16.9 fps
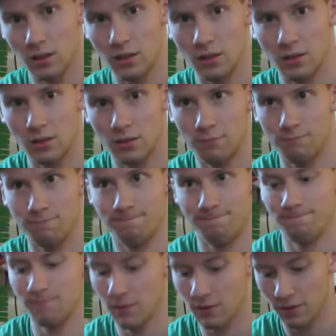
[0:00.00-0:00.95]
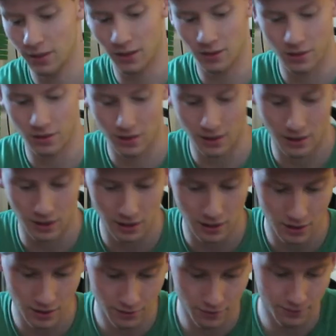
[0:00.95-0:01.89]
So if I could just get that
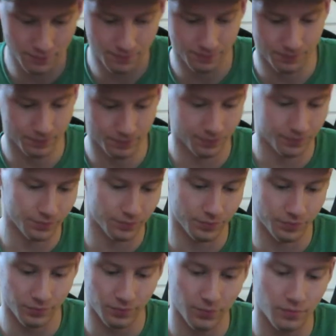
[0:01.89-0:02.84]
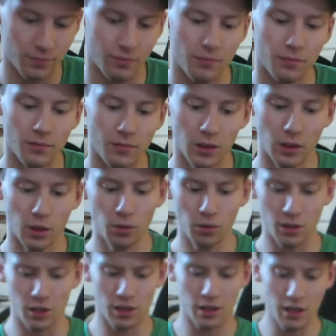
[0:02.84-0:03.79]
off. Oh,
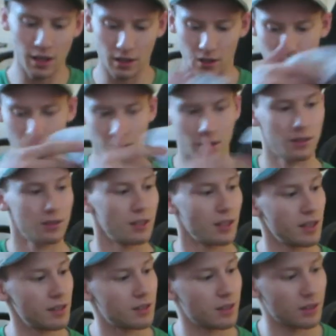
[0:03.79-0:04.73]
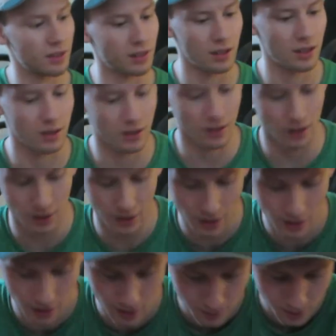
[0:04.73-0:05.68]
it's thin. It's nice and thin. I
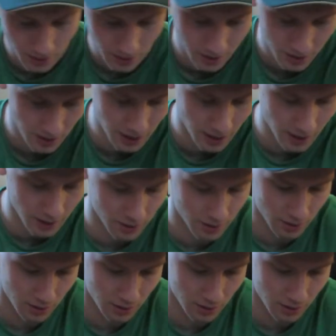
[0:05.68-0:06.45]
think it comes with a stand.